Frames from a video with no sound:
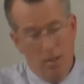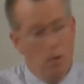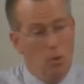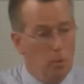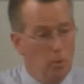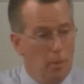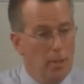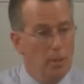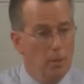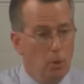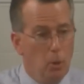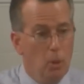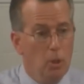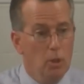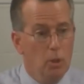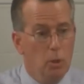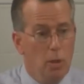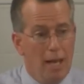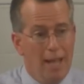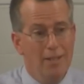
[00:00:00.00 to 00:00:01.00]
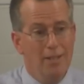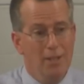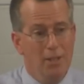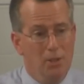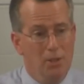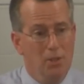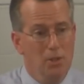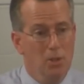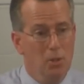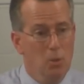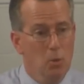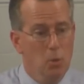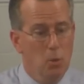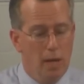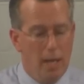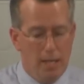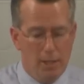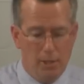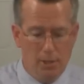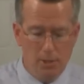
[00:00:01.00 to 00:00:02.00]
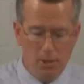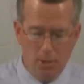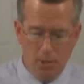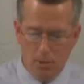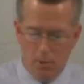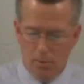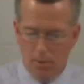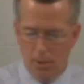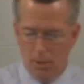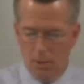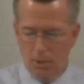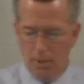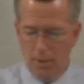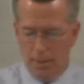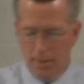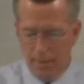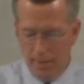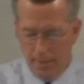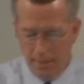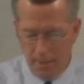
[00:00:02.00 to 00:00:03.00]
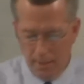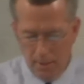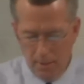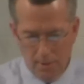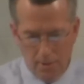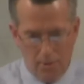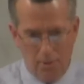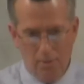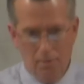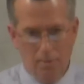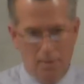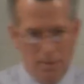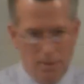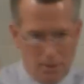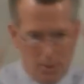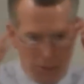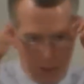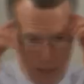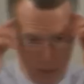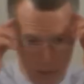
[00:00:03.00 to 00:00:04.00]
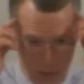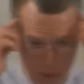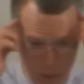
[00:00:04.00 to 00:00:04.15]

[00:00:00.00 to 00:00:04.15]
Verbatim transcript: Well, may the Lord grant us the grace to do this, and, and that this doesn't